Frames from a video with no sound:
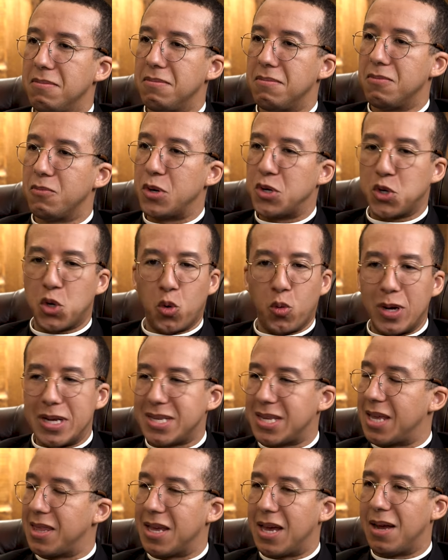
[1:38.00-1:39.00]
We should always
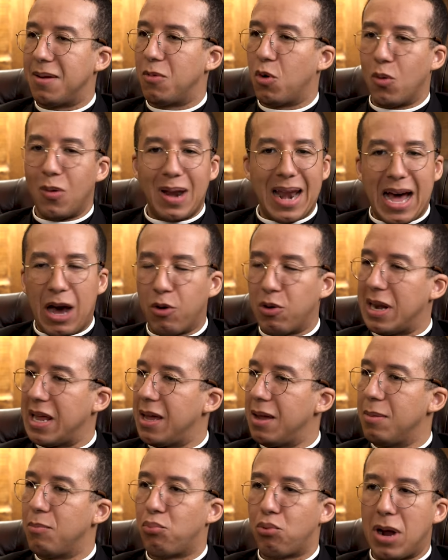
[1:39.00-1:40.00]
say that
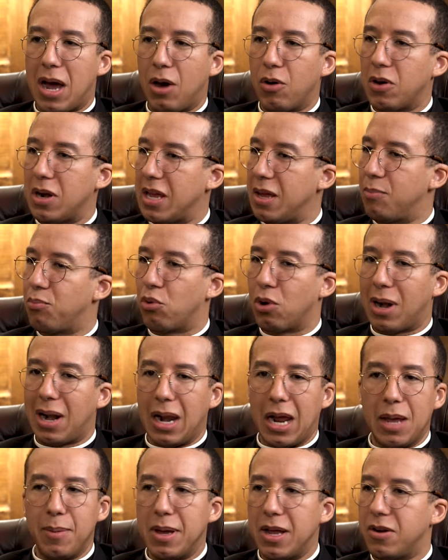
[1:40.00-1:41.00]
loudly, proudly,
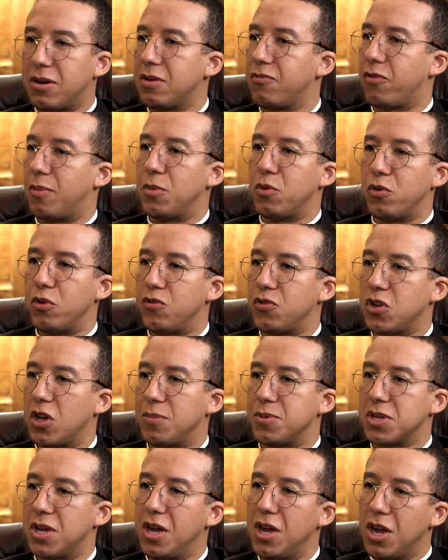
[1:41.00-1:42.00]
proclaim it from the
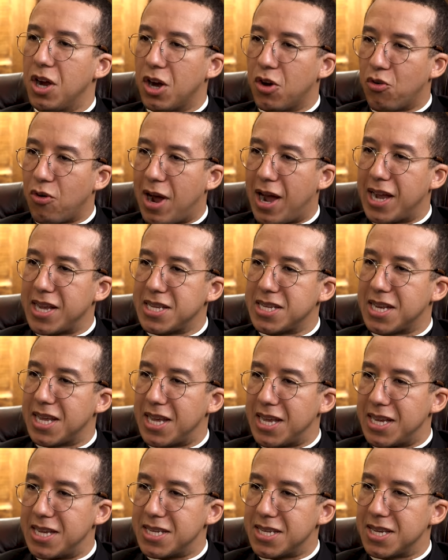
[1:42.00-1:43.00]
rooftops. Christ
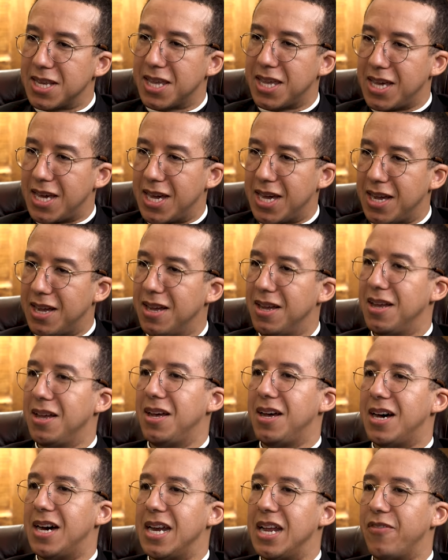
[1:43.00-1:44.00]
is king.
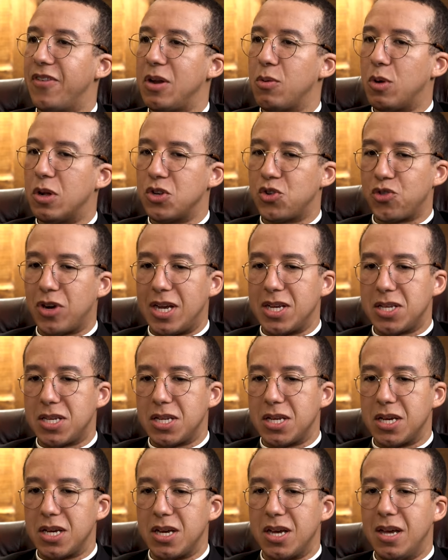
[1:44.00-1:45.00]
And if anyone tries
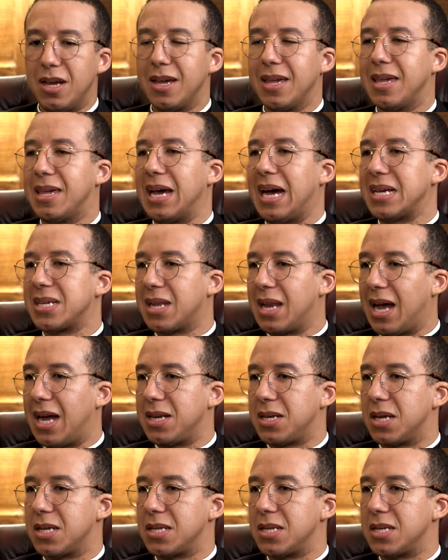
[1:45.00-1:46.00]
to
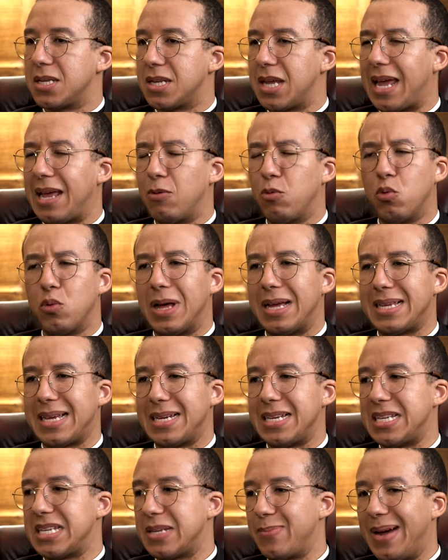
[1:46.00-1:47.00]
gaslight us into saying, oh, that's
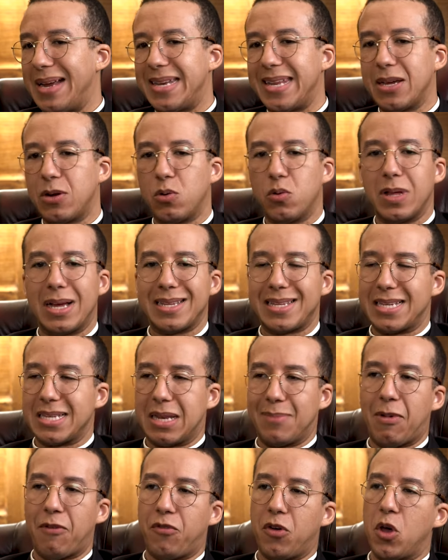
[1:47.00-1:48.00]
anti Semitic, or that's
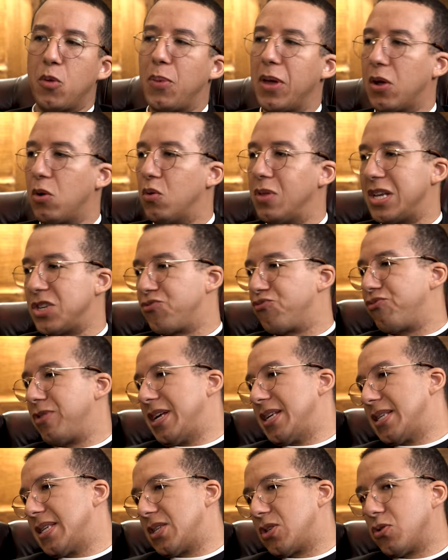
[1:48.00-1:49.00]
Islamophobic, or that's
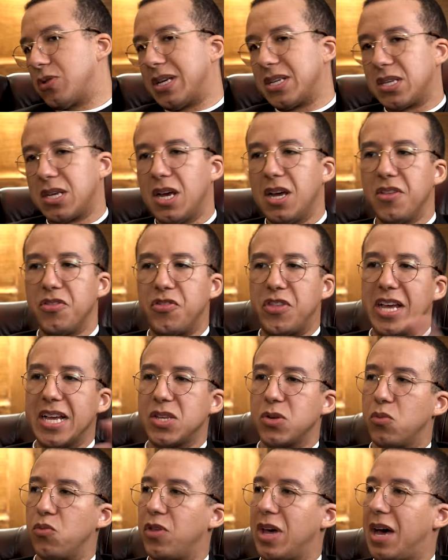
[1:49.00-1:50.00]
racist, or that's this,
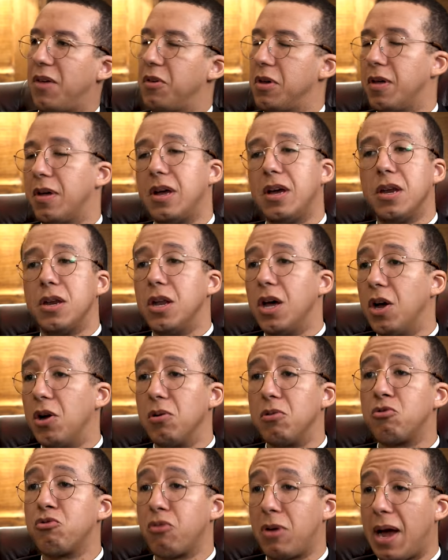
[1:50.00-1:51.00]
or that, the other, no,
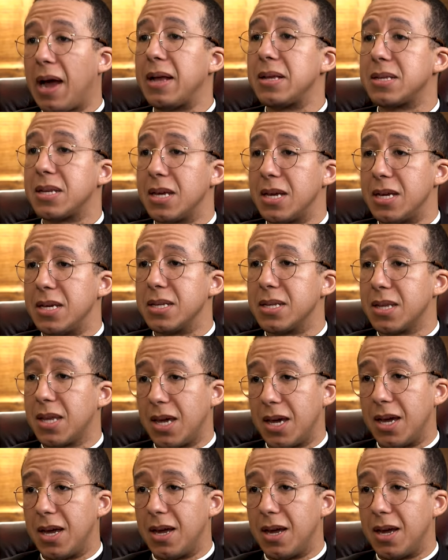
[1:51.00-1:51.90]
Christ is king.